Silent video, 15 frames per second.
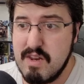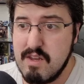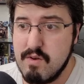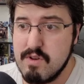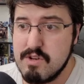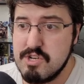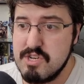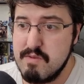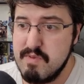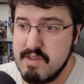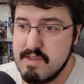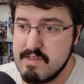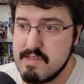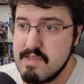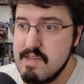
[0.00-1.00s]
on what shipping
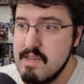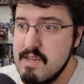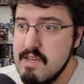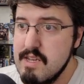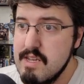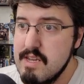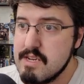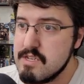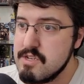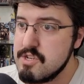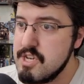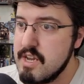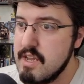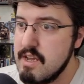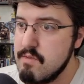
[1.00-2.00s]
is. Actually, let's
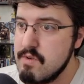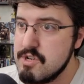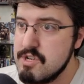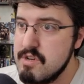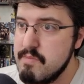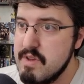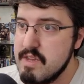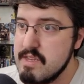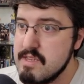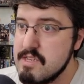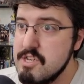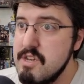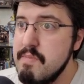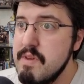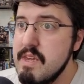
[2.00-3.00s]
check out what shipping is.
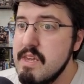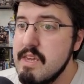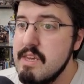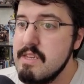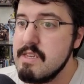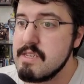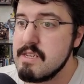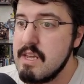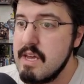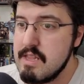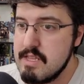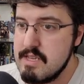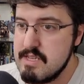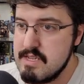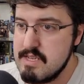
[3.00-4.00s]
Shipping is not
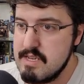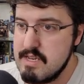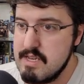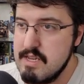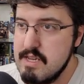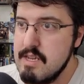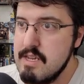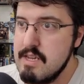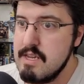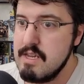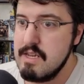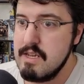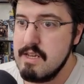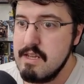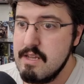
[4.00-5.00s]
listed.
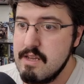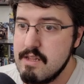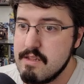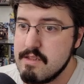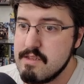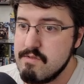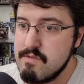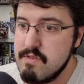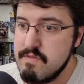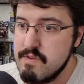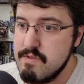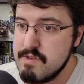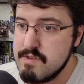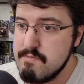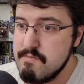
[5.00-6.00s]
Oh, let's see the
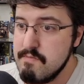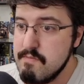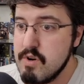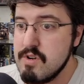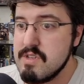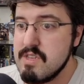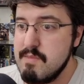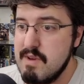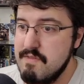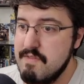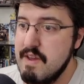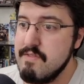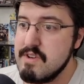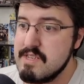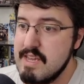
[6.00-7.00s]
reviews. Personally, my
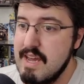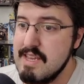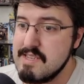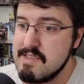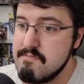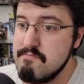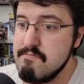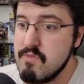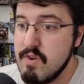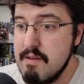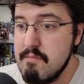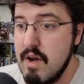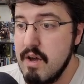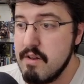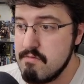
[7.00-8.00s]
favorite Assassin. Great
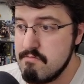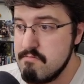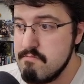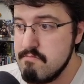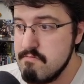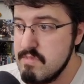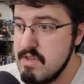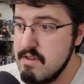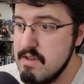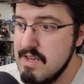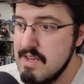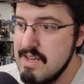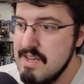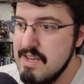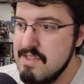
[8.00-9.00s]
model. Yeah.
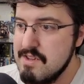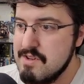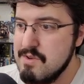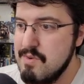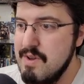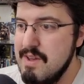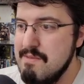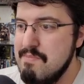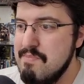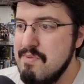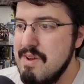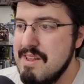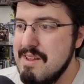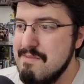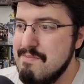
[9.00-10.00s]
The twin
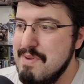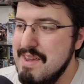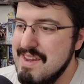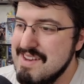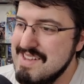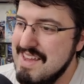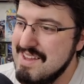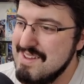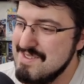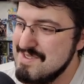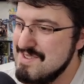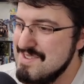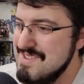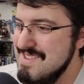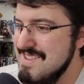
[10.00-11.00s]
breaded
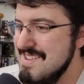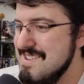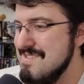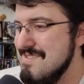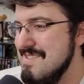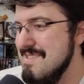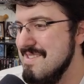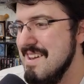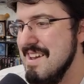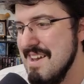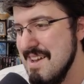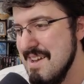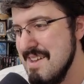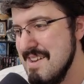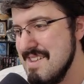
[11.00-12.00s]
pigtails.
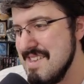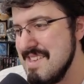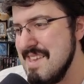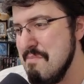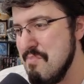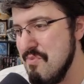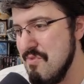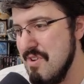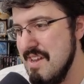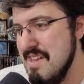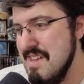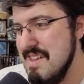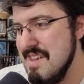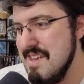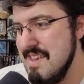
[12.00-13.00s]
Does that say
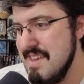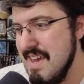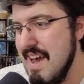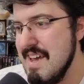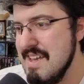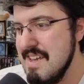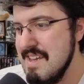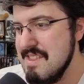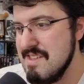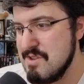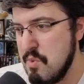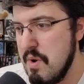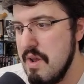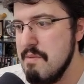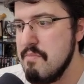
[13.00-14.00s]
breaded? Yeah. The
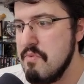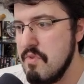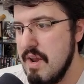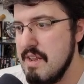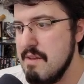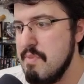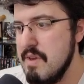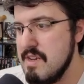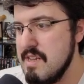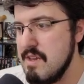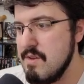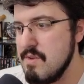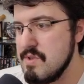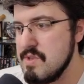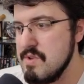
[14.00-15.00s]
twin breaded
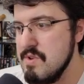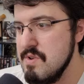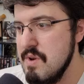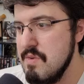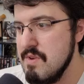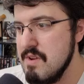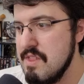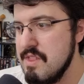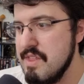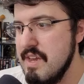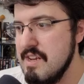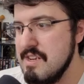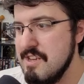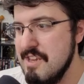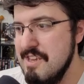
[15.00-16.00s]
pigtails were a
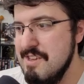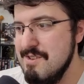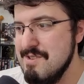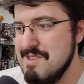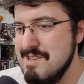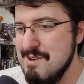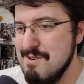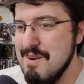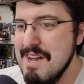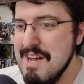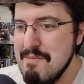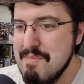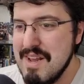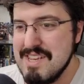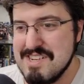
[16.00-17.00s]
thing to get used to.
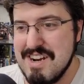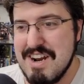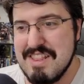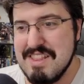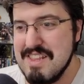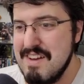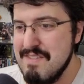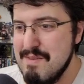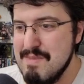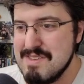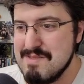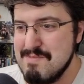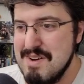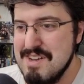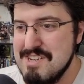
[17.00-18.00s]
But I started to love them as
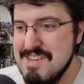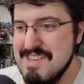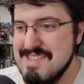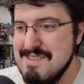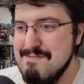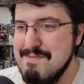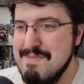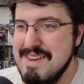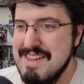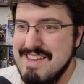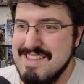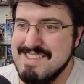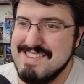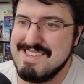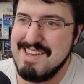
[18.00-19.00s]
much as the mini
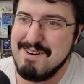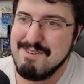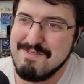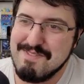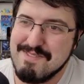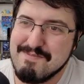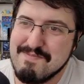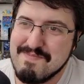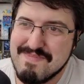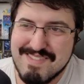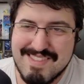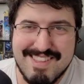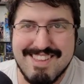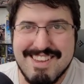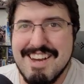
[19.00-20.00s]
itself.
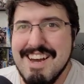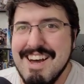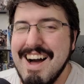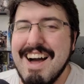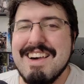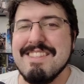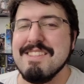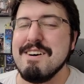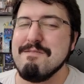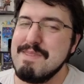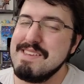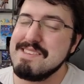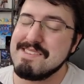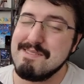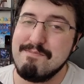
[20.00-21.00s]
I love
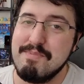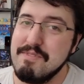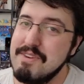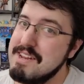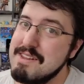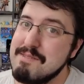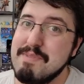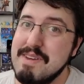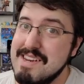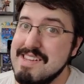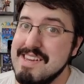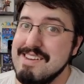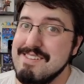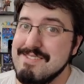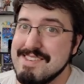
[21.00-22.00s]
me some breaded
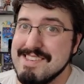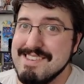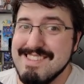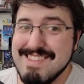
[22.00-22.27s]
pigtails.